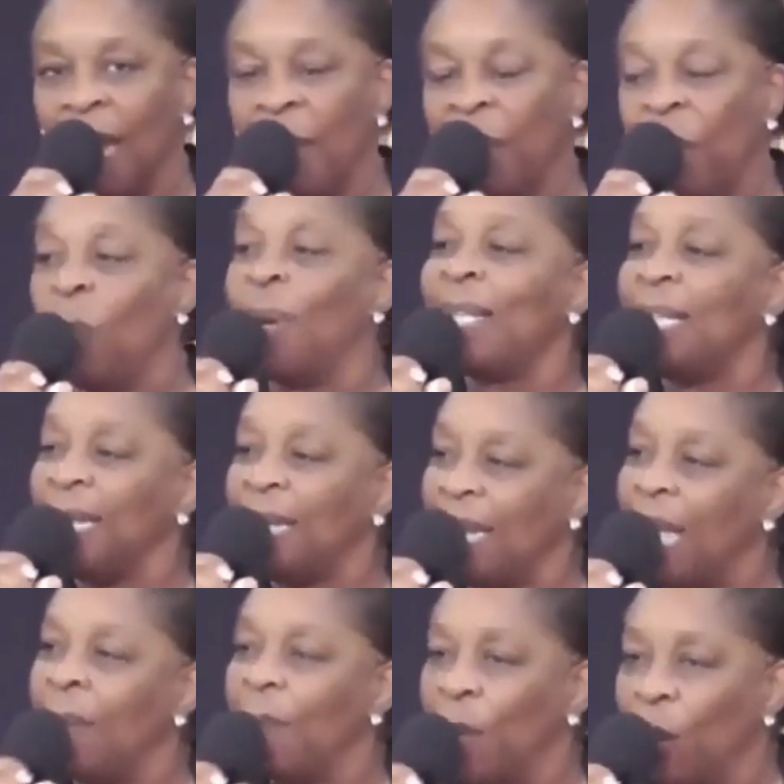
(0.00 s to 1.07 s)
But when he
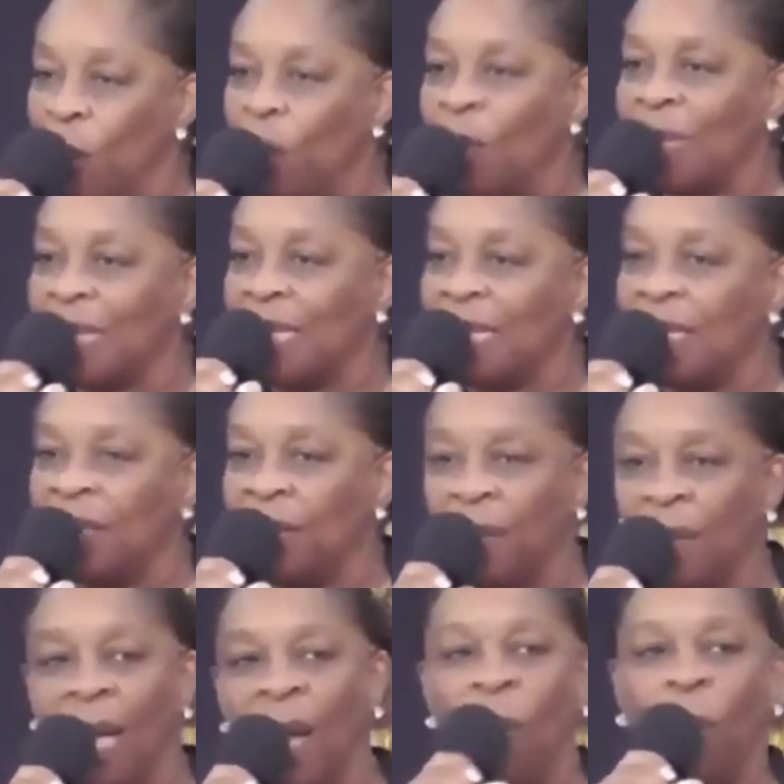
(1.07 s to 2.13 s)
came home, what did he do?
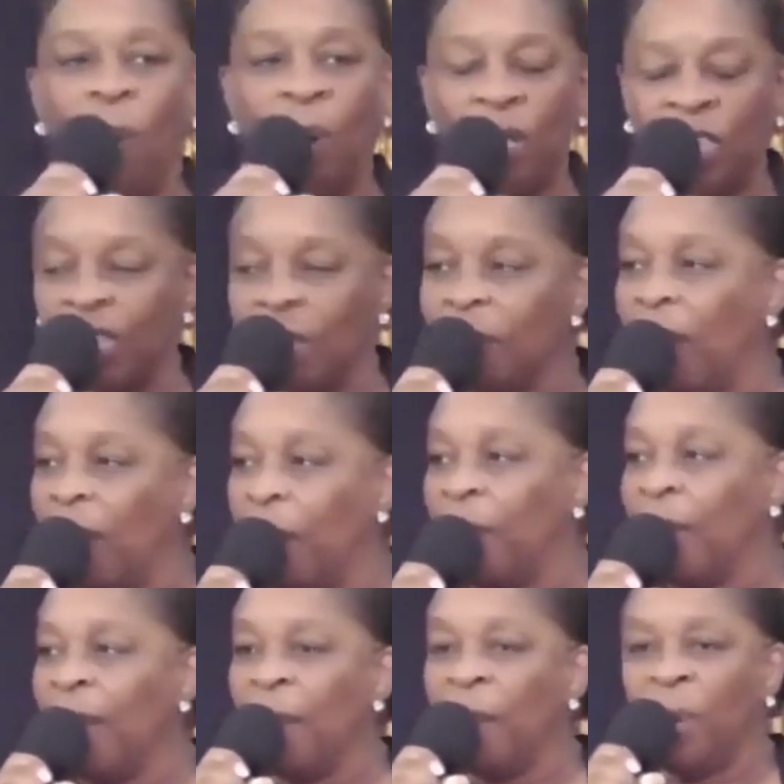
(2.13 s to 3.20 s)
Wash him
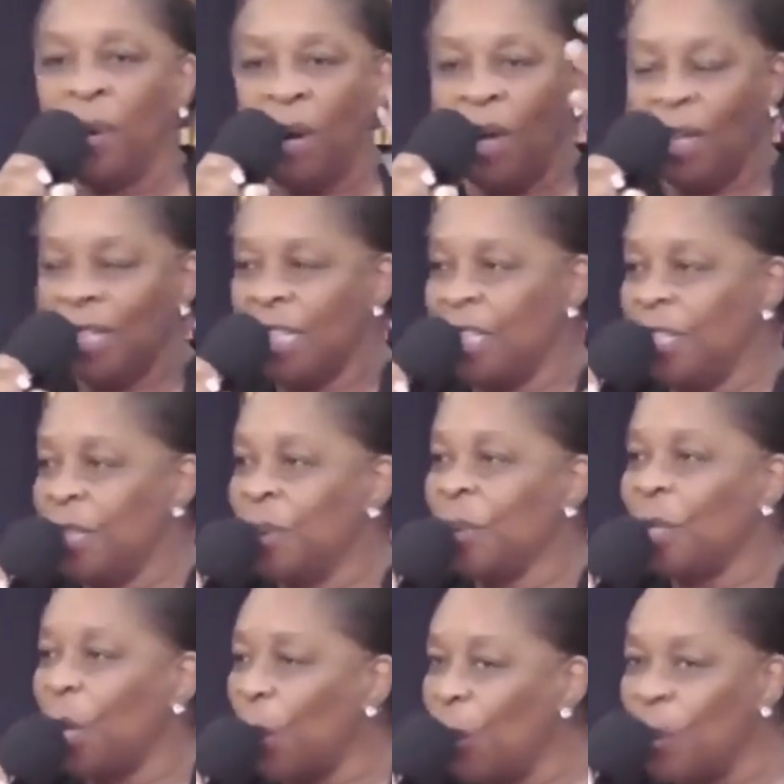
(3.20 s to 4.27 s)
up put on a new
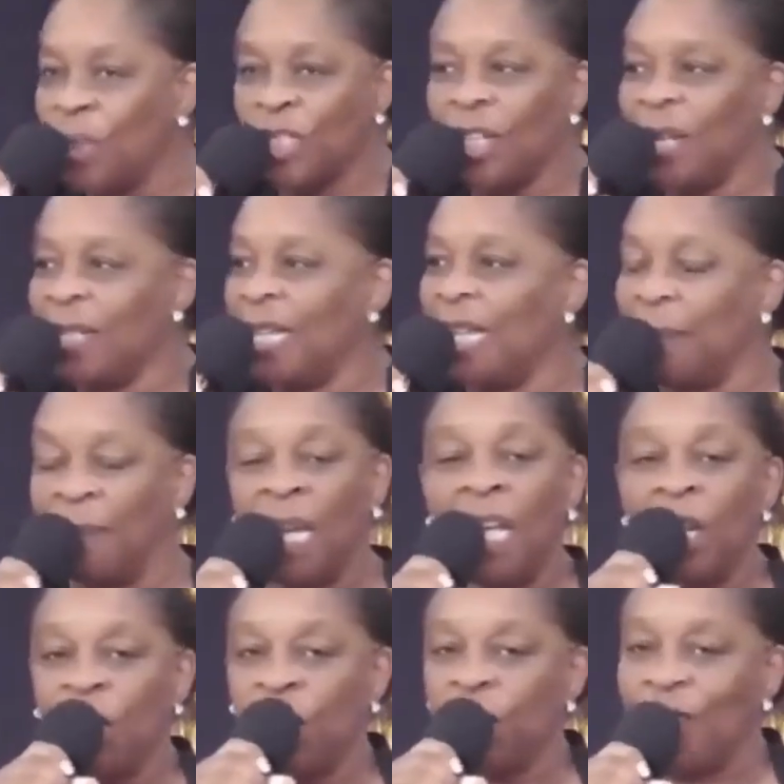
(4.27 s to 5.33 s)
coat on him,
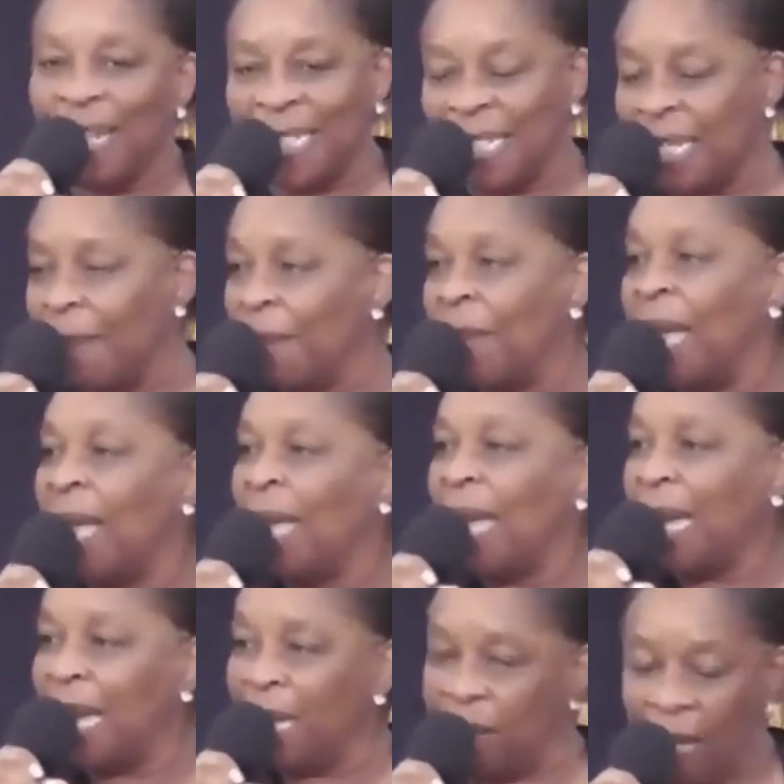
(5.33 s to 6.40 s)
dress him
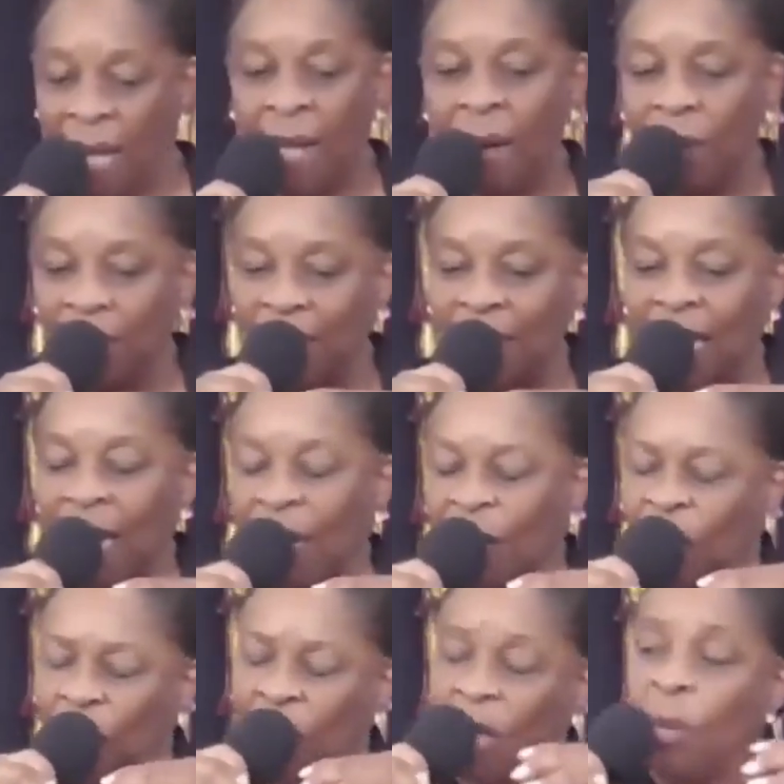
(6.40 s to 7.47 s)
in,
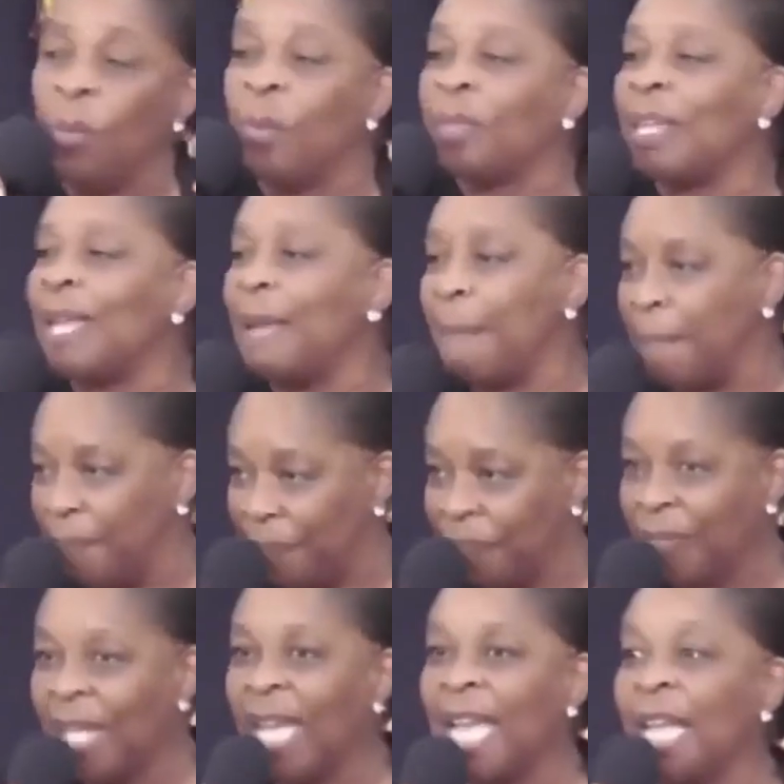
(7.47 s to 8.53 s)
clothe him
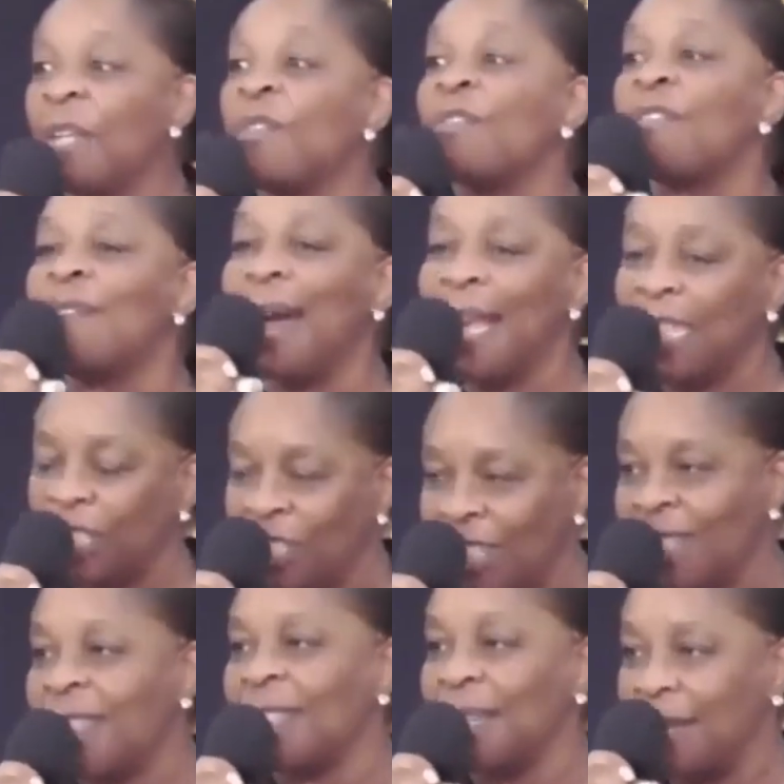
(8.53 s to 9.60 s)
in
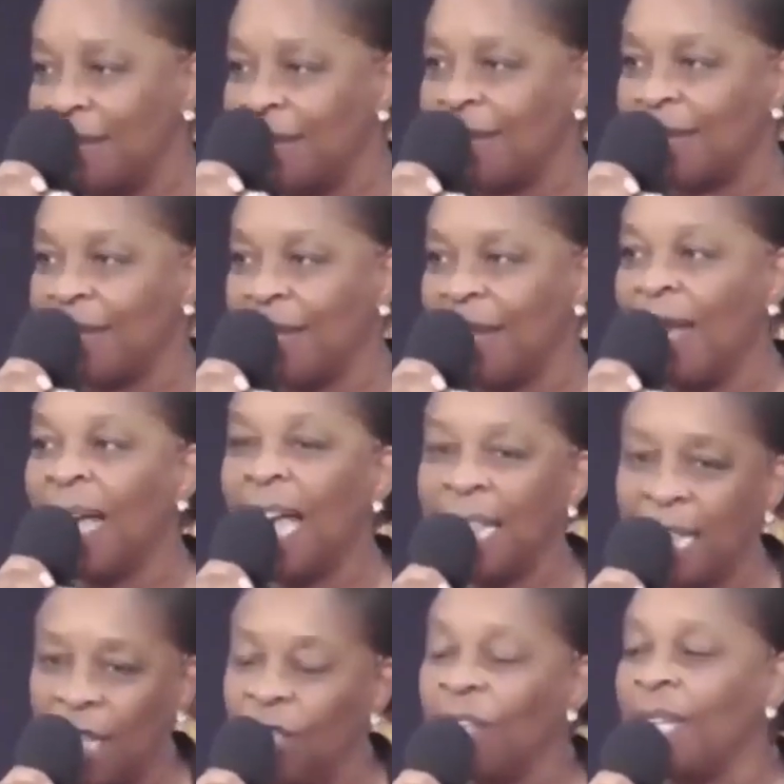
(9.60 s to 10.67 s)
righteousness, and
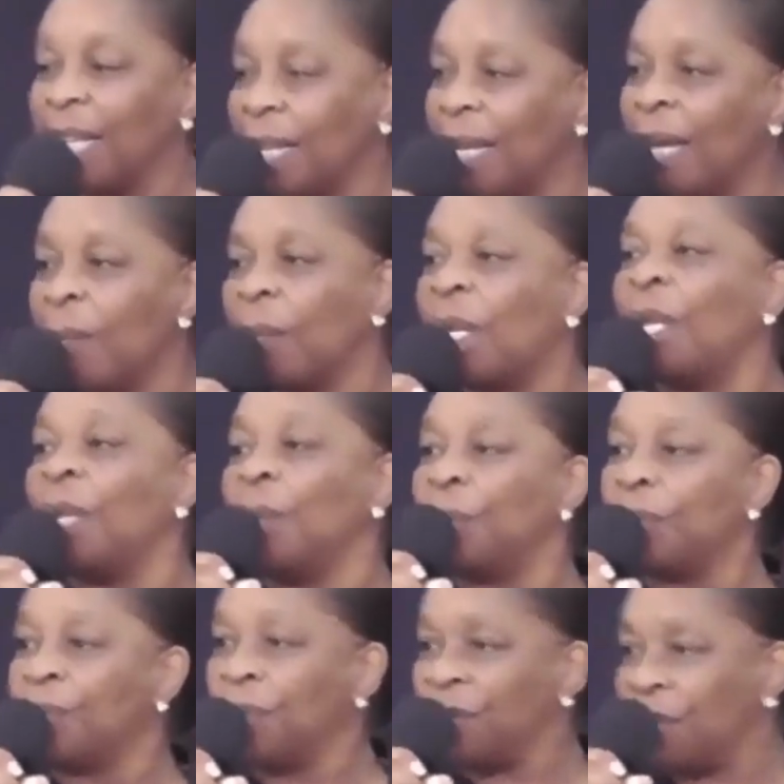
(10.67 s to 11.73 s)
then you can come
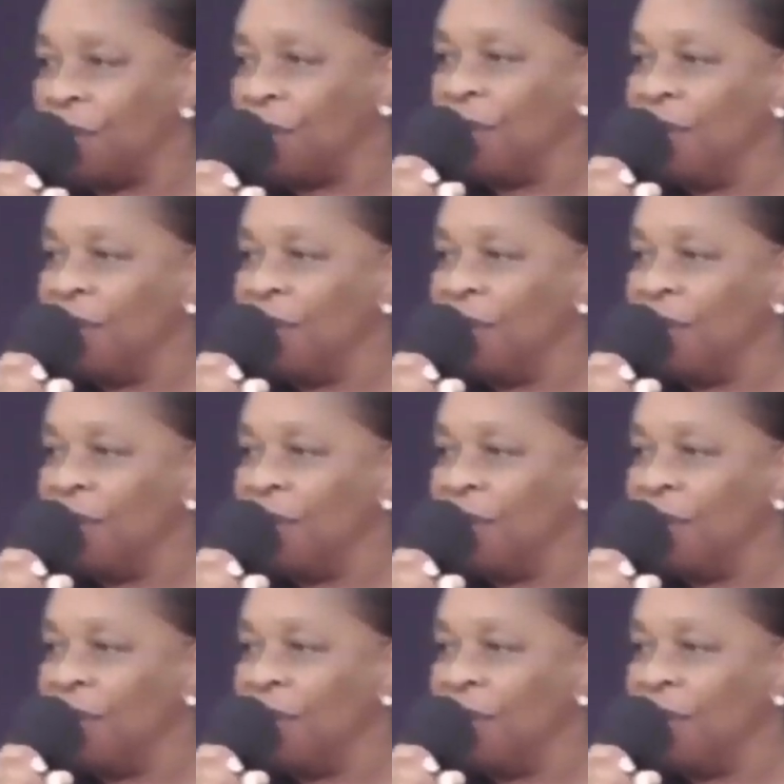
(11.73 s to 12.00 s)
close.